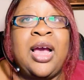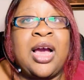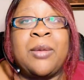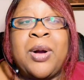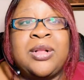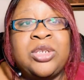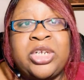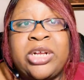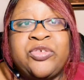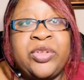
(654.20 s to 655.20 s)
I
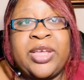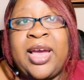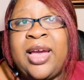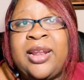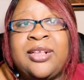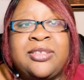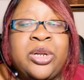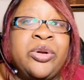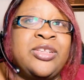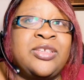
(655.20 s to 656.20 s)
apologize for that, et
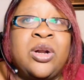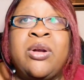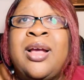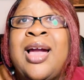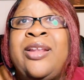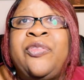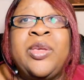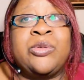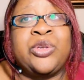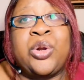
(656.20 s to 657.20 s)
cetera, et cetera. I didn't
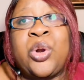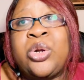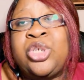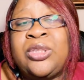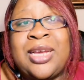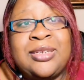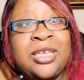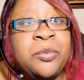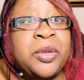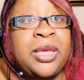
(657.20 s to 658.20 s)
think it was going to hurt you that
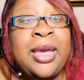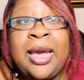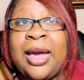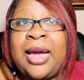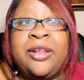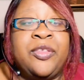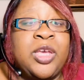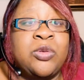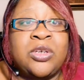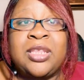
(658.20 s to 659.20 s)
deeply. I didn't think
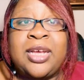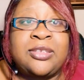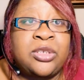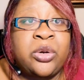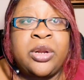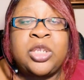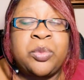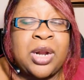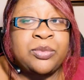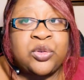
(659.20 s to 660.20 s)
it was all that serious,
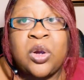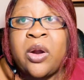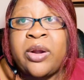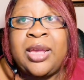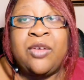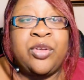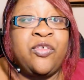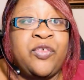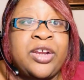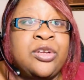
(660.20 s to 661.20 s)
but I'm sorry if it
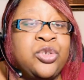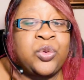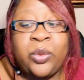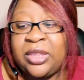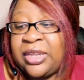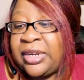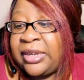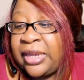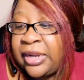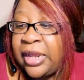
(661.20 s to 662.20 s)
affected way that it
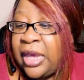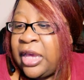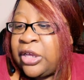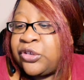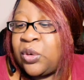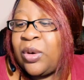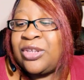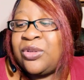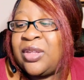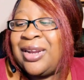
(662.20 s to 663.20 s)
did. So
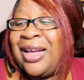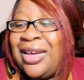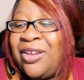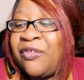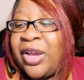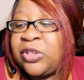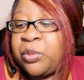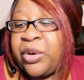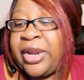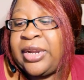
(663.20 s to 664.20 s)
Russell then uninvites
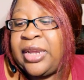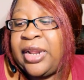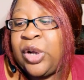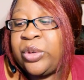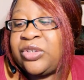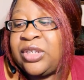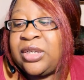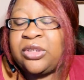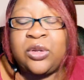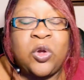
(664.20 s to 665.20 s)
Brandon and
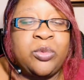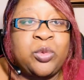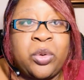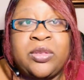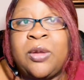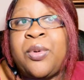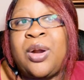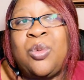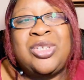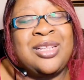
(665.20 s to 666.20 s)
Christina to Kobe's birthday
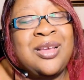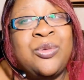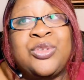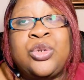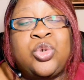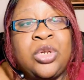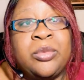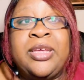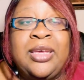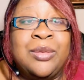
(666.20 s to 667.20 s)
party, which I thought was
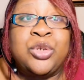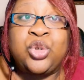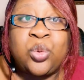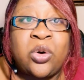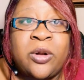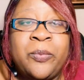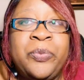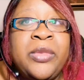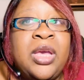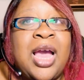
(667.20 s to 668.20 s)
extremely immature.
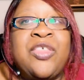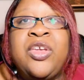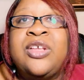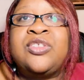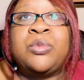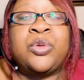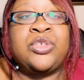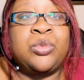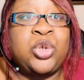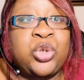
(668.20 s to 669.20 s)
I think it's the
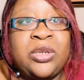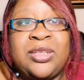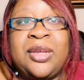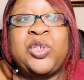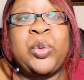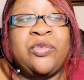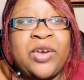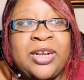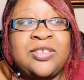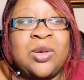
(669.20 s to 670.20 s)
most immature thing to
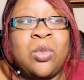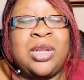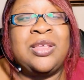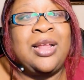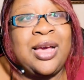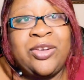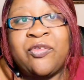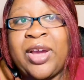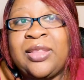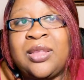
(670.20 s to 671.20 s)
invite someone and then
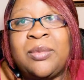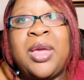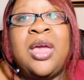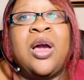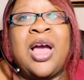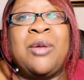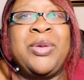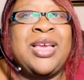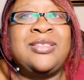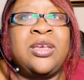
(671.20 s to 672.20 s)
uninvite them
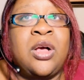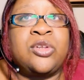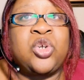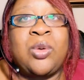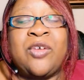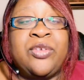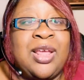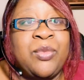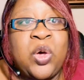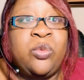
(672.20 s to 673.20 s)
because he called your wife a
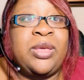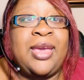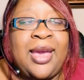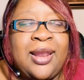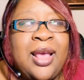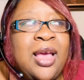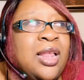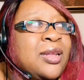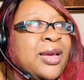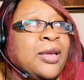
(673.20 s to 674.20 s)
damn Kobe cat.
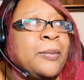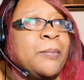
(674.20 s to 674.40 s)
Like,